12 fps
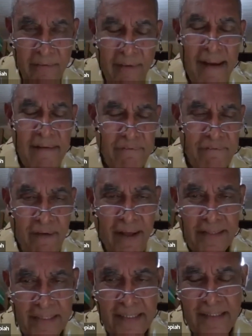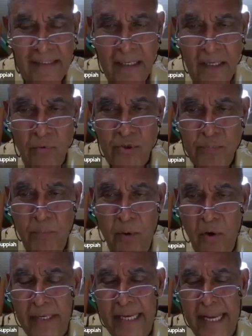my grandfather was
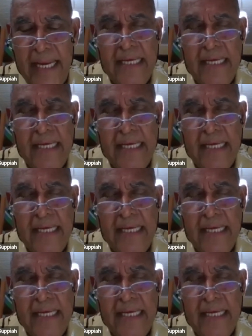born in